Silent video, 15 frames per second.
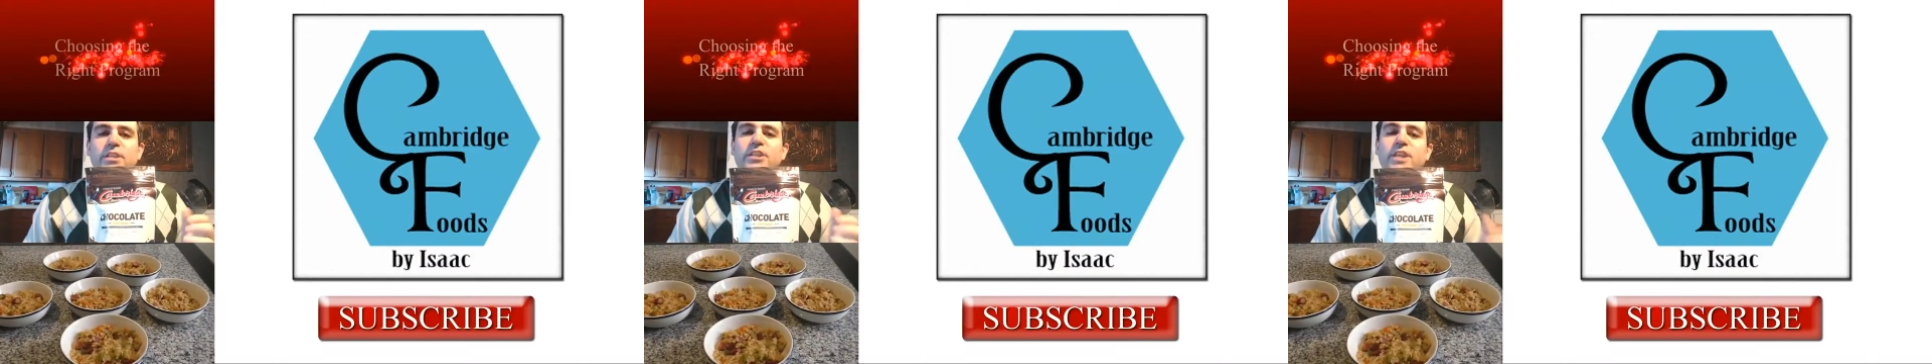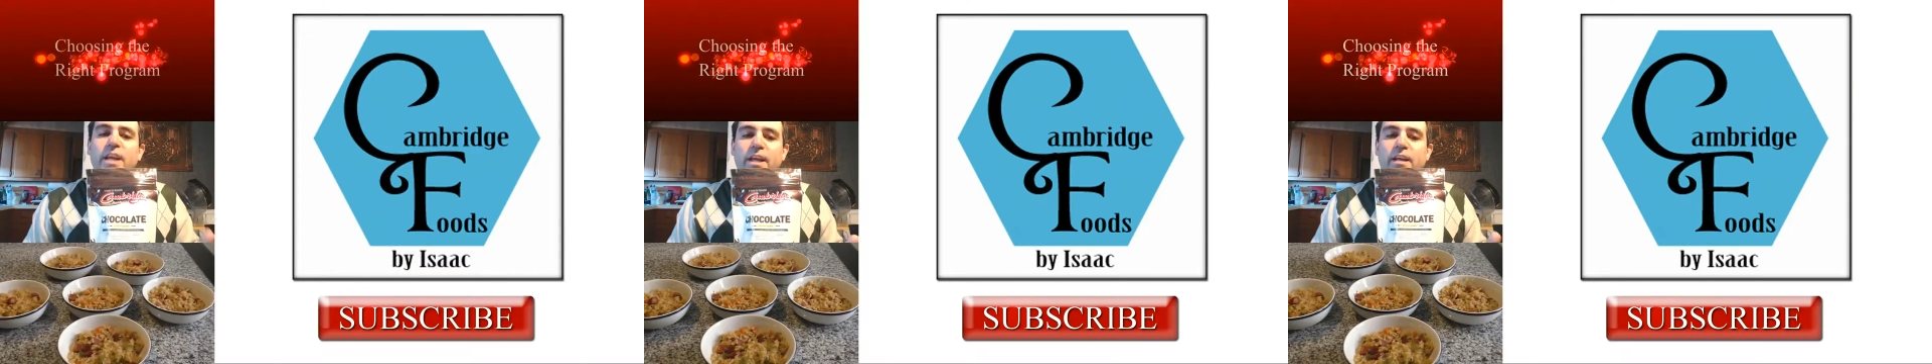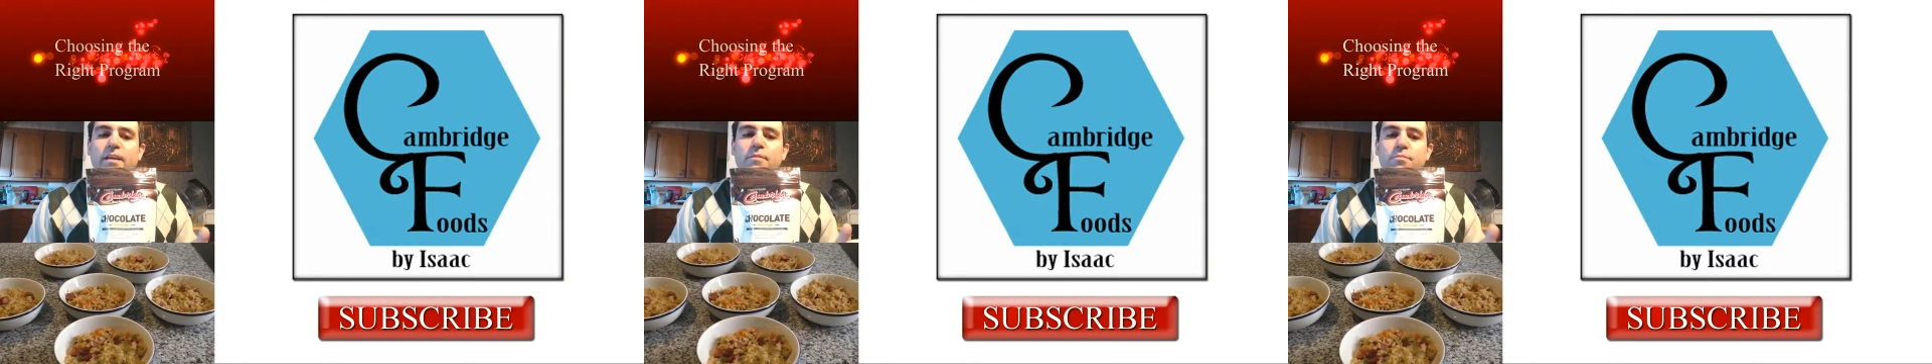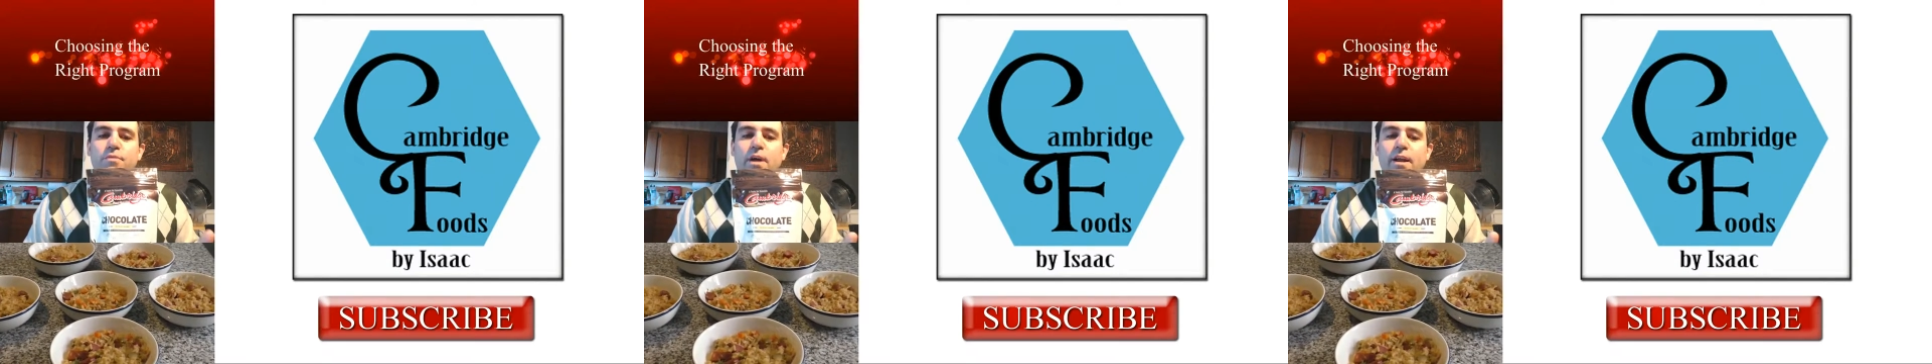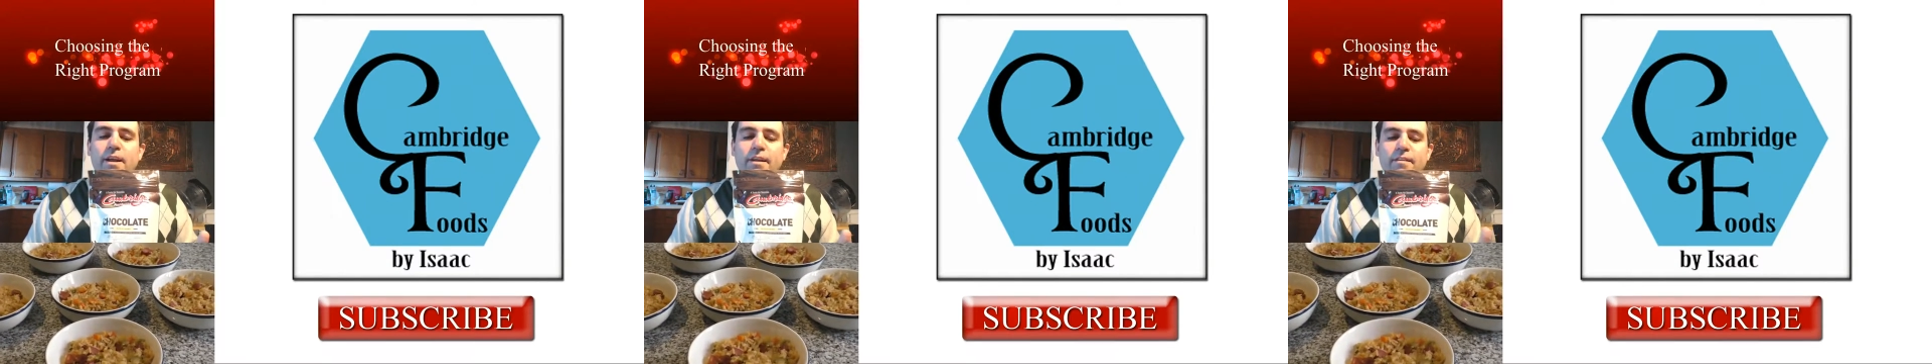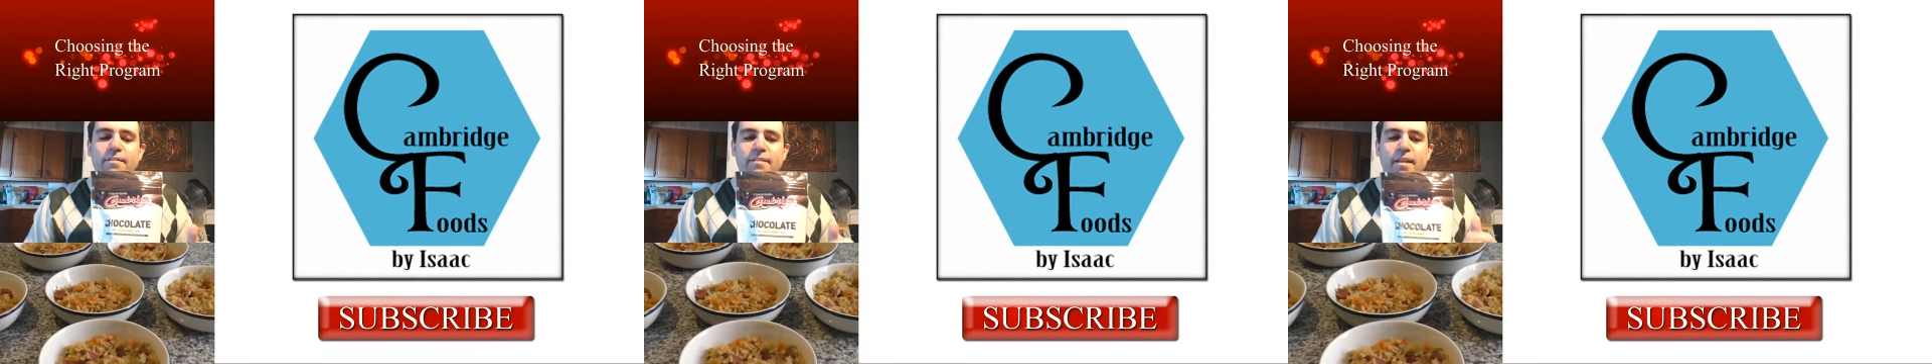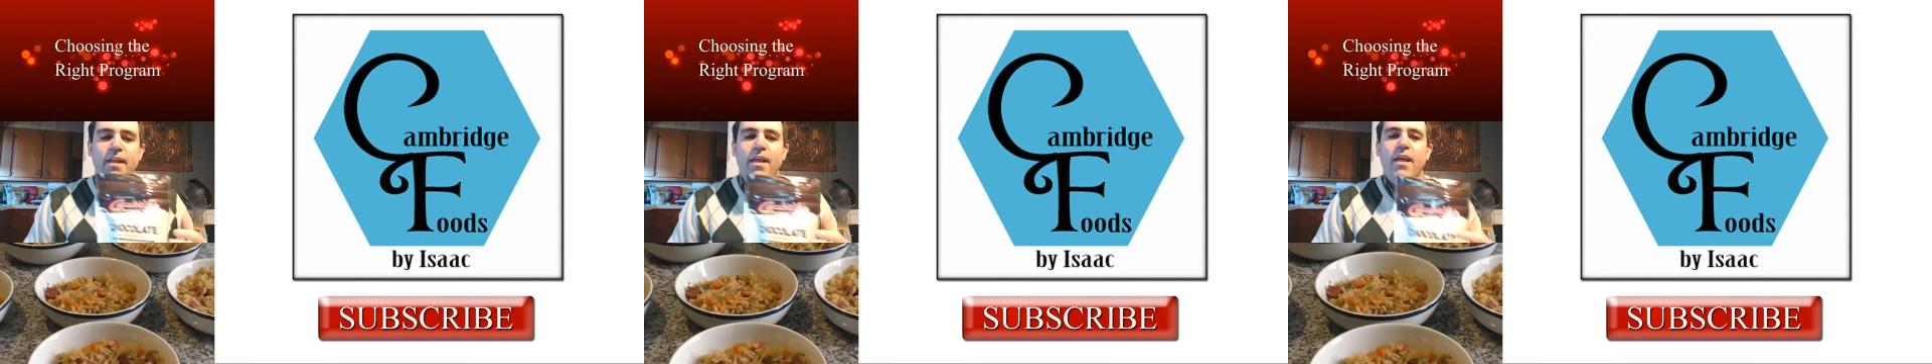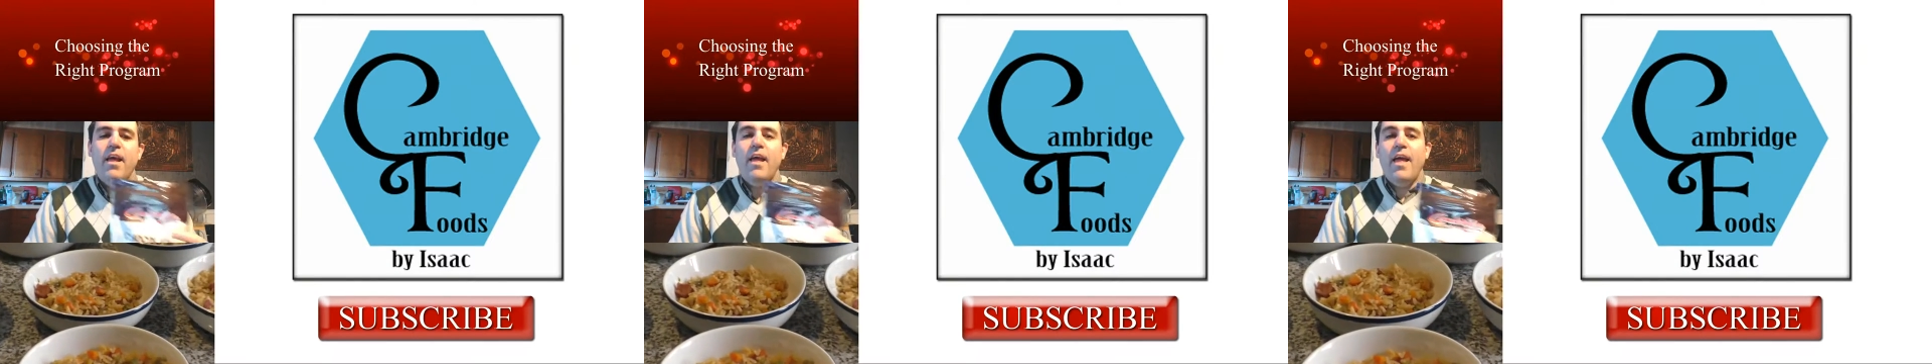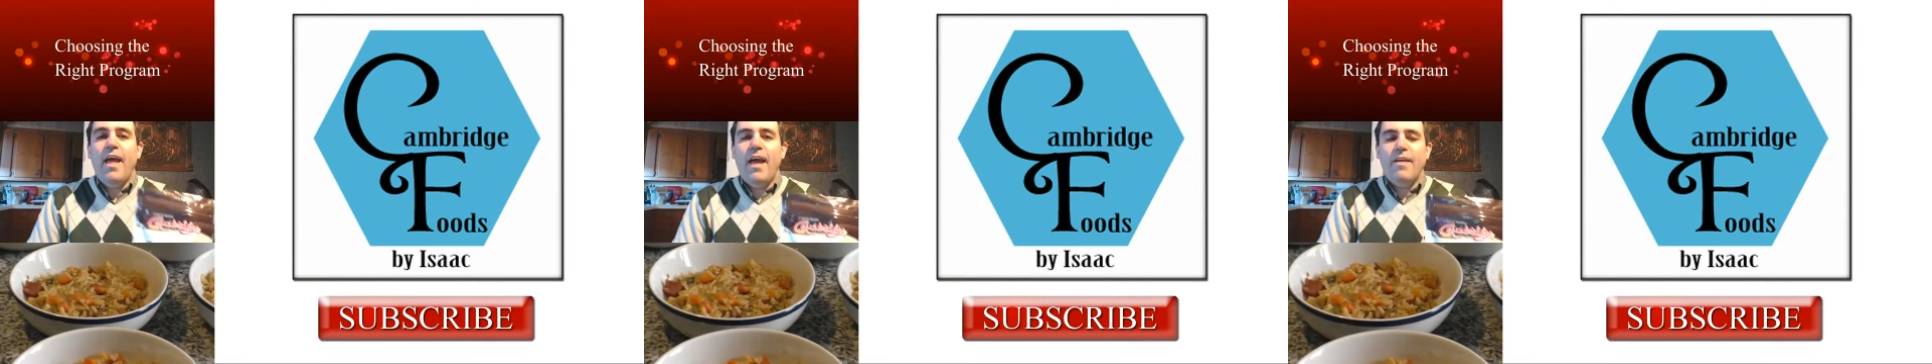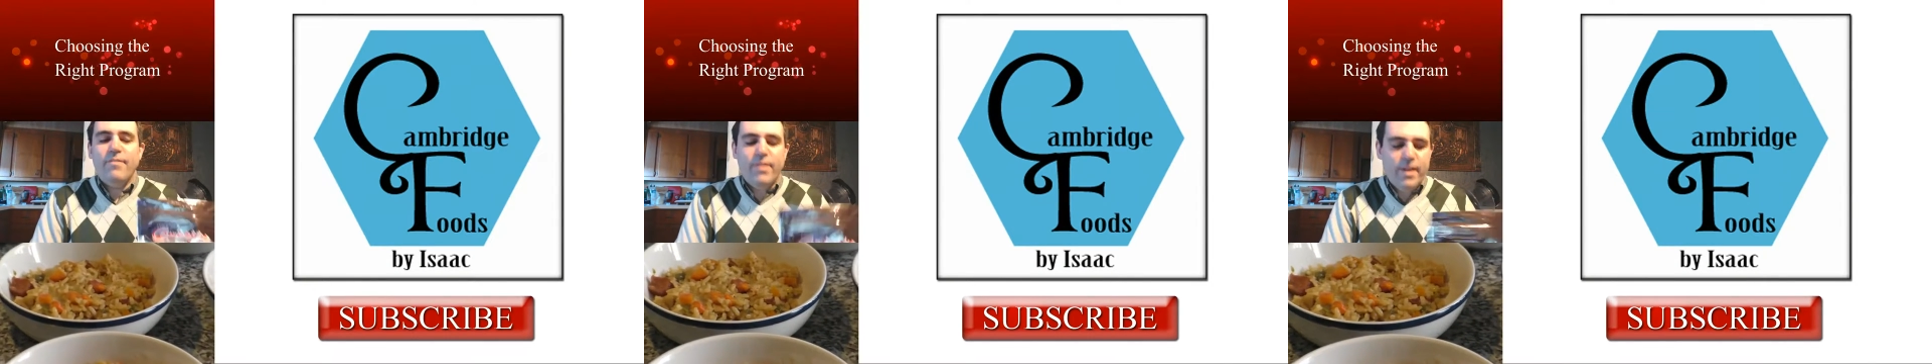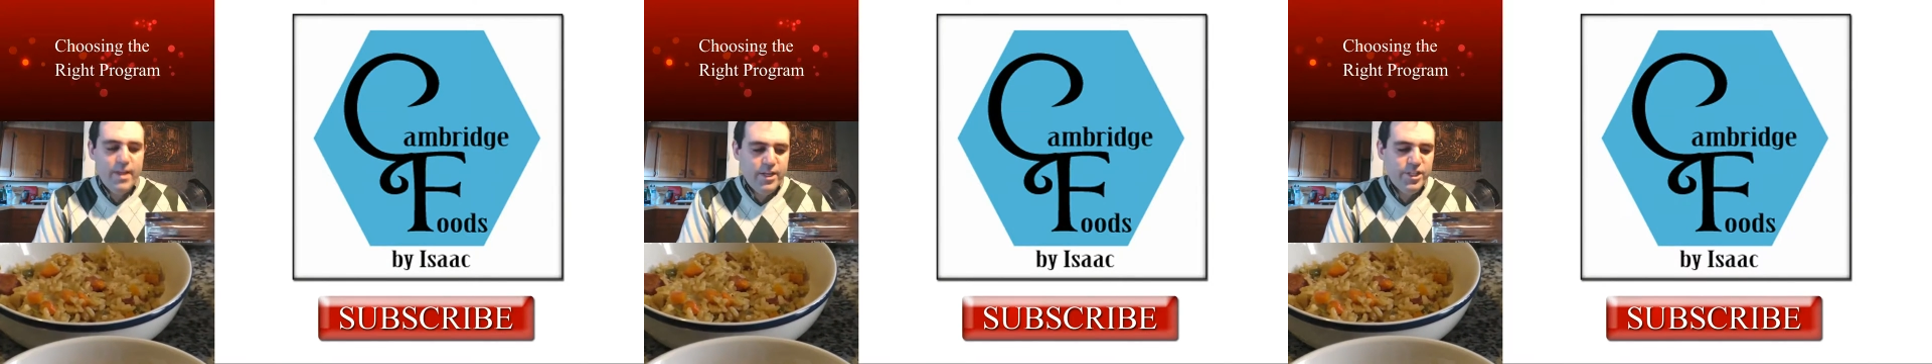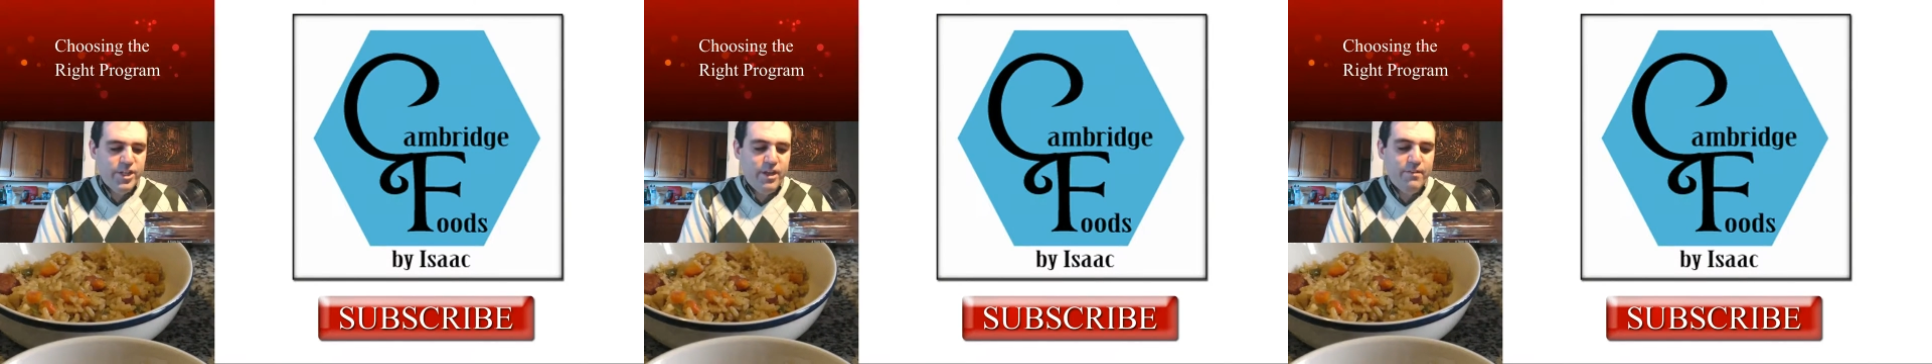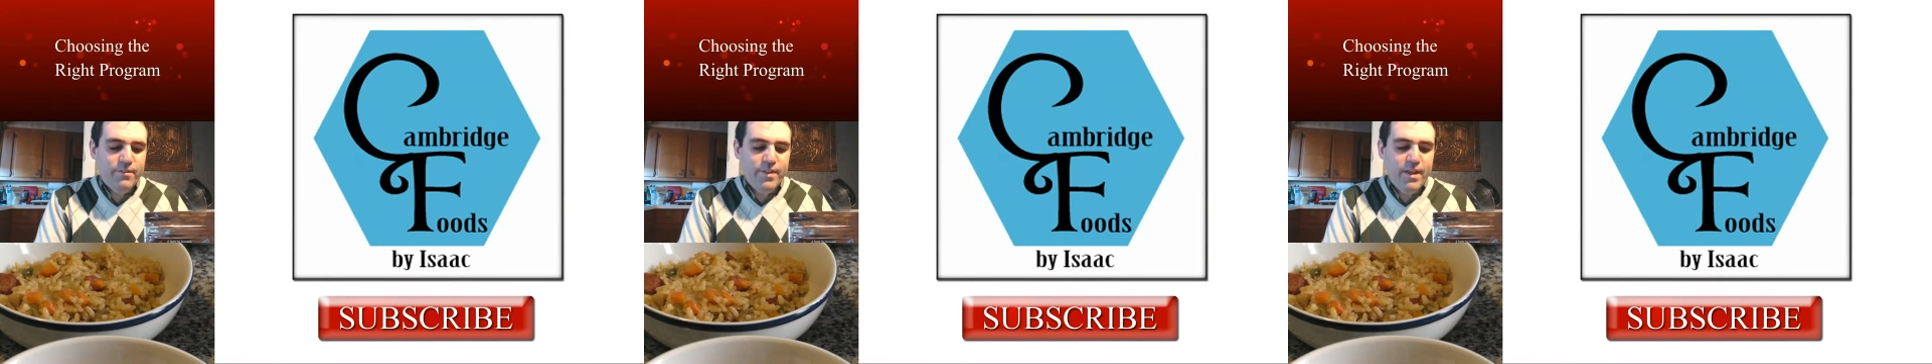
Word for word: Thanks for watching, guys. Be sure to click the subscribe button